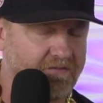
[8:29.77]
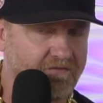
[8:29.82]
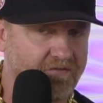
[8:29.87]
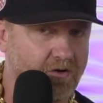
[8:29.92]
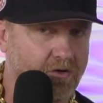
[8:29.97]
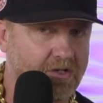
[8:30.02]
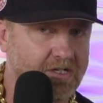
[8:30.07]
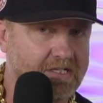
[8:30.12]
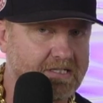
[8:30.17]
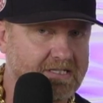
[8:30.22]

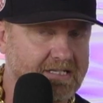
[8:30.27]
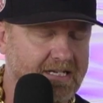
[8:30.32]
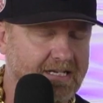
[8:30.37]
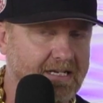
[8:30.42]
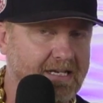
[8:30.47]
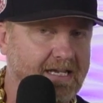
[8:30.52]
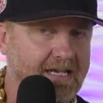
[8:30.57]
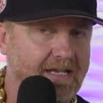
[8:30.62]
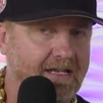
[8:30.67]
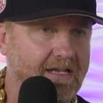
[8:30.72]

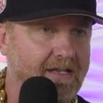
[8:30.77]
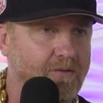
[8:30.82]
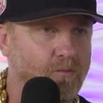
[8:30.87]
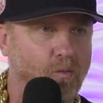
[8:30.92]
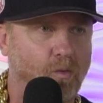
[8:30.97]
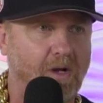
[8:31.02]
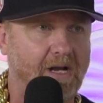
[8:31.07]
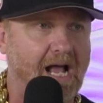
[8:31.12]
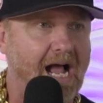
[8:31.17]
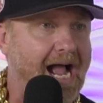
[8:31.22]
Ferguson in
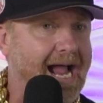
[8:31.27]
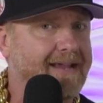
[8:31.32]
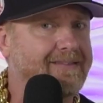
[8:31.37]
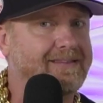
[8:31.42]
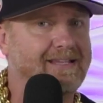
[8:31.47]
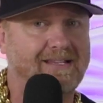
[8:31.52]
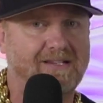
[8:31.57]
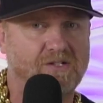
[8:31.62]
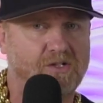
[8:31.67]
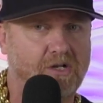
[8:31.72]
what I
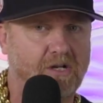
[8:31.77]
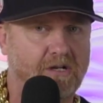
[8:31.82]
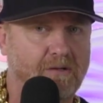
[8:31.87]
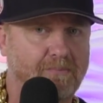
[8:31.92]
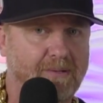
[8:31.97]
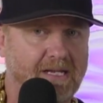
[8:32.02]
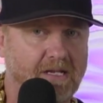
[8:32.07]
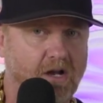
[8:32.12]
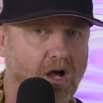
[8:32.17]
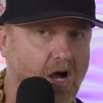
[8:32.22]
think is going to
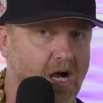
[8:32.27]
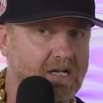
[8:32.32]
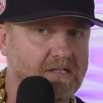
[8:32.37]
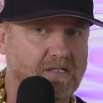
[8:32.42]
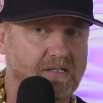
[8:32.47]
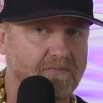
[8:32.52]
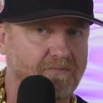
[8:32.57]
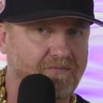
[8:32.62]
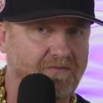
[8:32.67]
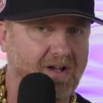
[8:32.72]
be an
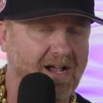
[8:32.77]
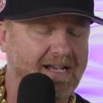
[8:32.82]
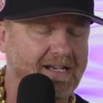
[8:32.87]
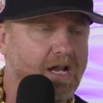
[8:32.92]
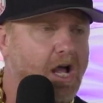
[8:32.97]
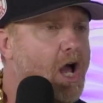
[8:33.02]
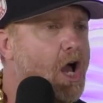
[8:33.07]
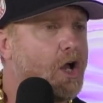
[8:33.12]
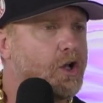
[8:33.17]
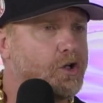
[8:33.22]
awesome fight.
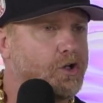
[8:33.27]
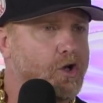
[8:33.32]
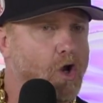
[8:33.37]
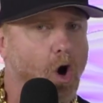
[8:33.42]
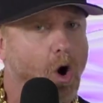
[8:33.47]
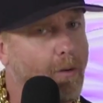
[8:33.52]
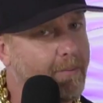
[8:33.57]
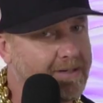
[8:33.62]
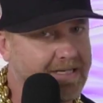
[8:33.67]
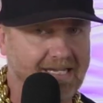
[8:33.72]

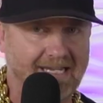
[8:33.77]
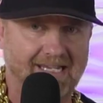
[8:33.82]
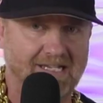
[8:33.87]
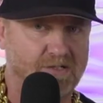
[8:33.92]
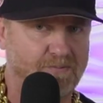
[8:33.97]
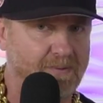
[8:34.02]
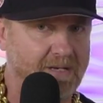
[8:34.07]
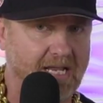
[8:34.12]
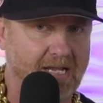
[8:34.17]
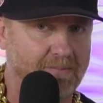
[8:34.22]
Nobody has
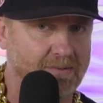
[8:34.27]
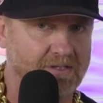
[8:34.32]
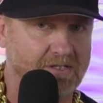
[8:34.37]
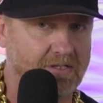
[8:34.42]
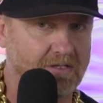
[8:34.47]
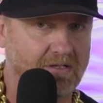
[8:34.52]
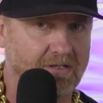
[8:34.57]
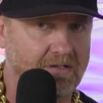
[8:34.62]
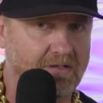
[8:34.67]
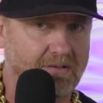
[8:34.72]
been able
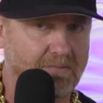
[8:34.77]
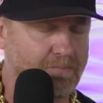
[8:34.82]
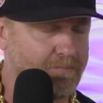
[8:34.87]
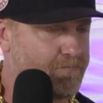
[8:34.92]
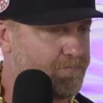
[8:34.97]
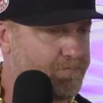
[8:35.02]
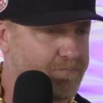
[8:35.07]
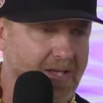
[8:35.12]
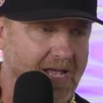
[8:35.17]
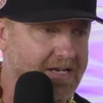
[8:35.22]
to
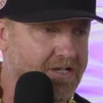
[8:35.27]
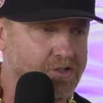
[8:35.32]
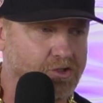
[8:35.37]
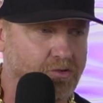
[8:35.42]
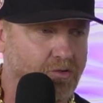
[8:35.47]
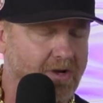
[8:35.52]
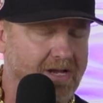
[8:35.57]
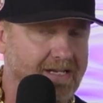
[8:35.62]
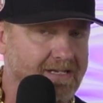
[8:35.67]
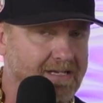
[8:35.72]

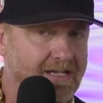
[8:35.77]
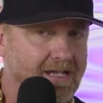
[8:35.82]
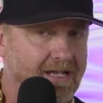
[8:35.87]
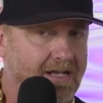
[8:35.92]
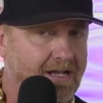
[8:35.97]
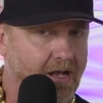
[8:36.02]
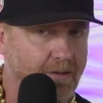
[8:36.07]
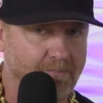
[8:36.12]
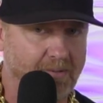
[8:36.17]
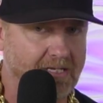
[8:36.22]
penetrate
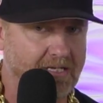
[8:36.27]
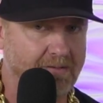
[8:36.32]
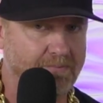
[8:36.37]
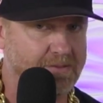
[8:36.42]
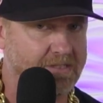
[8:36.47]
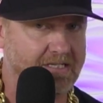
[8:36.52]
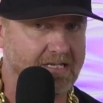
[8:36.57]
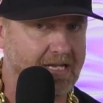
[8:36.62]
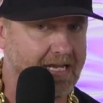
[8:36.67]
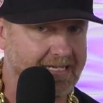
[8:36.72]

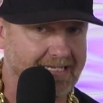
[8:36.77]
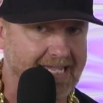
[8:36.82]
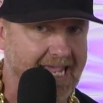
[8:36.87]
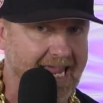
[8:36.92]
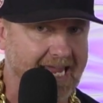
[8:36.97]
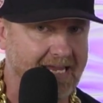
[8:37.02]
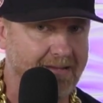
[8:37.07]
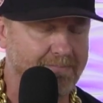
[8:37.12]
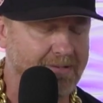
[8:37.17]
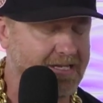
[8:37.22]
Khabib's
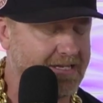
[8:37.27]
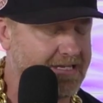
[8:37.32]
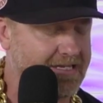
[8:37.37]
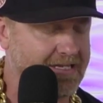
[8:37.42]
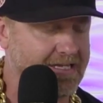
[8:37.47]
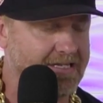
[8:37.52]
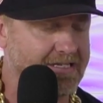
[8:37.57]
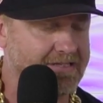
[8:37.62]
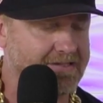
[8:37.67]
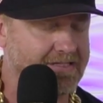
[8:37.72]
game.
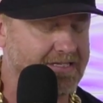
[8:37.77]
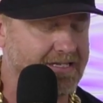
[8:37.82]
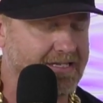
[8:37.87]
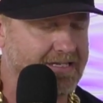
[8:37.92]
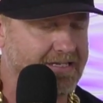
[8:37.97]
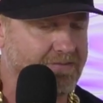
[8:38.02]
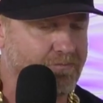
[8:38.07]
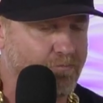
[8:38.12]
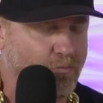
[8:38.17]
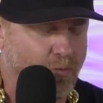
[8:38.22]

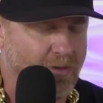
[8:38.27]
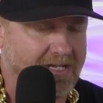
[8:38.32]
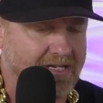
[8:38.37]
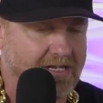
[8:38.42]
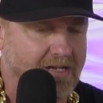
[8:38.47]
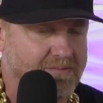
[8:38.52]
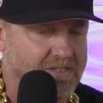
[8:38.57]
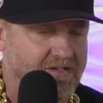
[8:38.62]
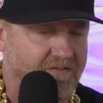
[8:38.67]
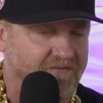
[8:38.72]
When it
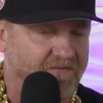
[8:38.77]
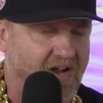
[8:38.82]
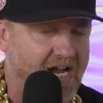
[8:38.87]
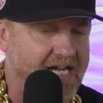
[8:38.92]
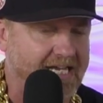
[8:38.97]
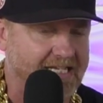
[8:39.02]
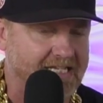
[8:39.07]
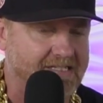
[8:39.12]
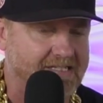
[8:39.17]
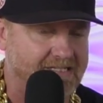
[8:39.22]
comes to
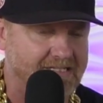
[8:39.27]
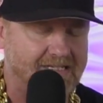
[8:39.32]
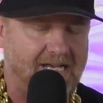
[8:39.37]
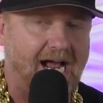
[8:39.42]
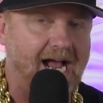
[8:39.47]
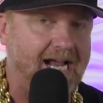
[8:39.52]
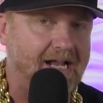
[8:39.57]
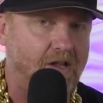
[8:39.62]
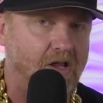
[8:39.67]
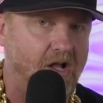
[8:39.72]
fighting, it's
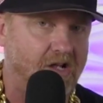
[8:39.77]
style